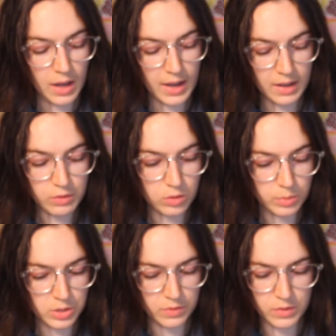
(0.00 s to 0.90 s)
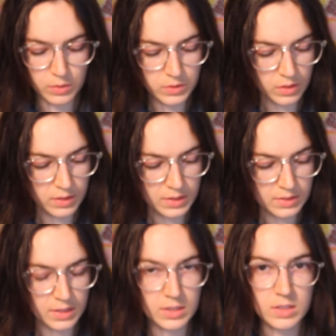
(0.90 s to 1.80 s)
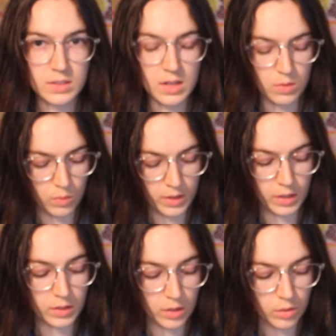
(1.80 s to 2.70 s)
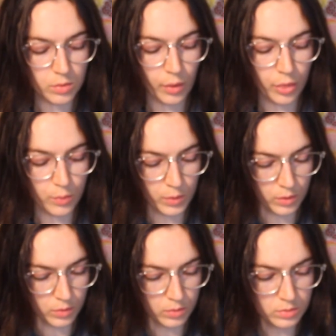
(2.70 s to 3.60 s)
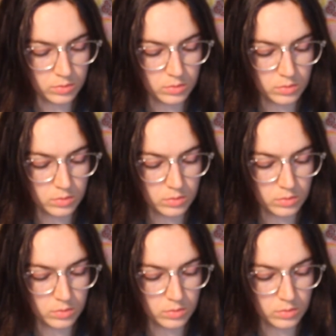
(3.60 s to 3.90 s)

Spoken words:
I have a whole bunch of notes on this and I just kind of want to go through